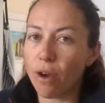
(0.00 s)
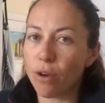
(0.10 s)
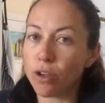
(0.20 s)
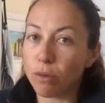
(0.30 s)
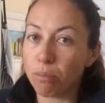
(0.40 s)

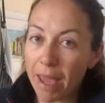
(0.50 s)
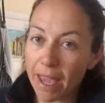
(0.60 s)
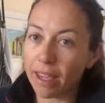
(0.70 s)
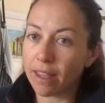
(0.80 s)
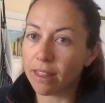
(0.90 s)
You can
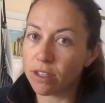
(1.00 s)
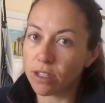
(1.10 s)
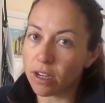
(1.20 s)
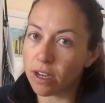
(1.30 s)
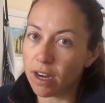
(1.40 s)
ping the
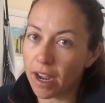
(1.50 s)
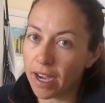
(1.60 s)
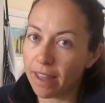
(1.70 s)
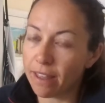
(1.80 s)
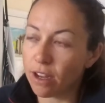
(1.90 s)
start line,
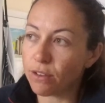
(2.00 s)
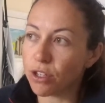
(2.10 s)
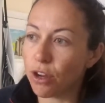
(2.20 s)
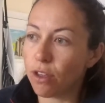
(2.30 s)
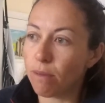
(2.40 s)
and then you have
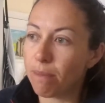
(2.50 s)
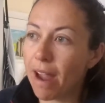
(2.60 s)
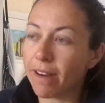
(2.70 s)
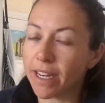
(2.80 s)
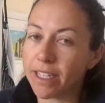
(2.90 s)
to know the
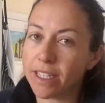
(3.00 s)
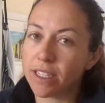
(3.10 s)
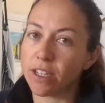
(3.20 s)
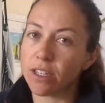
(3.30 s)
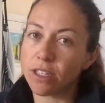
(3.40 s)
bearing and
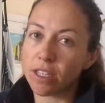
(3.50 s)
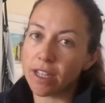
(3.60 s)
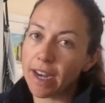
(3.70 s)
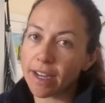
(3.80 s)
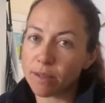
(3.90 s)
distance to the
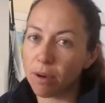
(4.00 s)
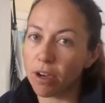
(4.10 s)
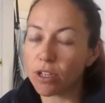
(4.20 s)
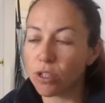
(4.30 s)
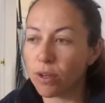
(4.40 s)
next
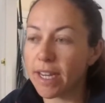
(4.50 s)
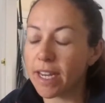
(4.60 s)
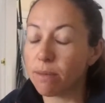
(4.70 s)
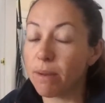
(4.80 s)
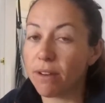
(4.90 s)
mark. So it
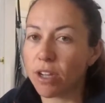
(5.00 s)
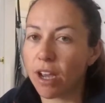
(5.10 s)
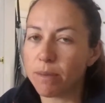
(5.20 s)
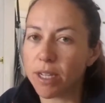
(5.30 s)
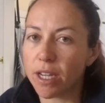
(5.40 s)
takes a bit of
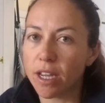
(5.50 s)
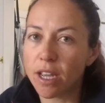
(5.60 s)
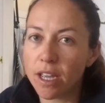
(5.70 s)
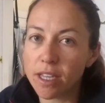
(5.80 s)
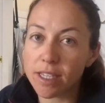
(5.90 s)
time to
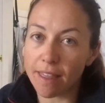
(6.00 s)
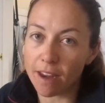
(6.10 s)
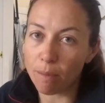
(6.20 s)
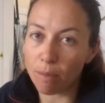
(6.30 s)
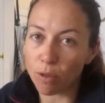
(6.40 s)
set that
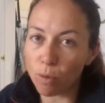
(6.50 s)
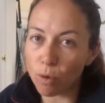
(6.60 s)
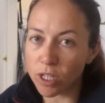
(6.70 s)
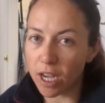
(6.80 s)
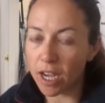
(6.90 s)
up on the
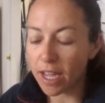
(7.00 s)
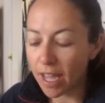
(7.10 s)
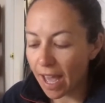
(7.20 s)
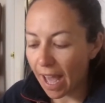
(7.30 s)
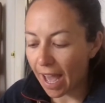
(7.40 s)
water,
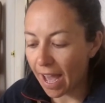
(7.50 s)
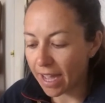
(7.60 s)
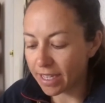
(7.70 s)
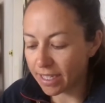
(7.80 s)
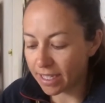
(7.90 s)

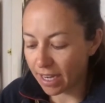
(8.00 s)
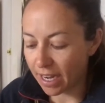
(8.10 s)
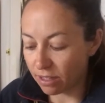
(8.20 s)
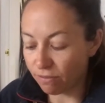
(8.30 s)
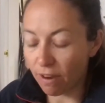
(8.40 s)
and
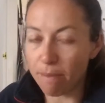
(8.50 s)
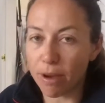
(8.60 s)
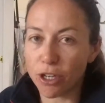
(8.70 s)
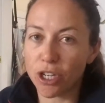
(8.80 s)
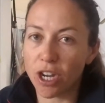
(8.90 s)
it's very
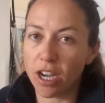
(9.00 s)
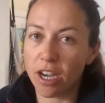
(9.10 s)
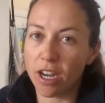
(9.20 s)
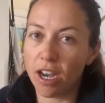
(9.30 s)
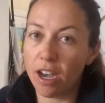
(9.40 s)
much
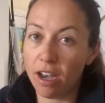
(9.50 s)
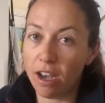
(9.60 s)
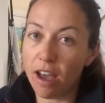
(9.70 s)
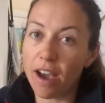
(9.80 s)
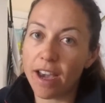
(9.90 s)
a
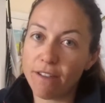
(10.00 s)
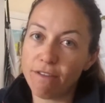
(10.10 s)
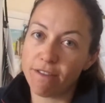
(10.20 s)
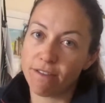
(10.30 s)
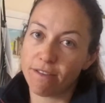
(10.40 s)
live
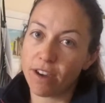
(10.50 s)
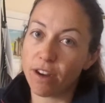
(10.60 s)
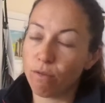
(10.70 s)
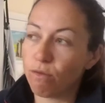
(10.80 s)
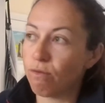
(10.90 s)
kind
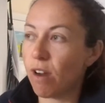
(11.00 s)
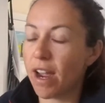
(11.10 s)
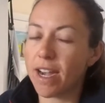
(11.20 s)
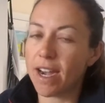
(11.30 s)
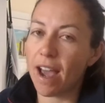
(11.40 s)
of
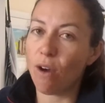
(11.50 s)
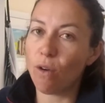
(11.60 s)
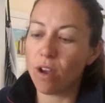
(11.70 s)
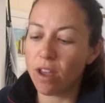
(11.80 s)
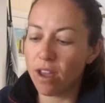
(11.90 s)
right
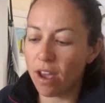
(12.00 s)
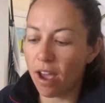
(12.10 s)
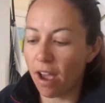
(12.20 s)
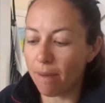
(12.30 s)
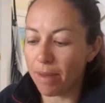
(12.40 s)
now
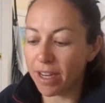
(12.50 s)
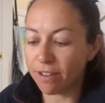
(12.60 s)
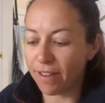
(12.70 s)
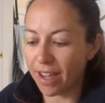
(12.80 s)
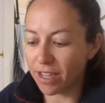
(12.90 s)
interface.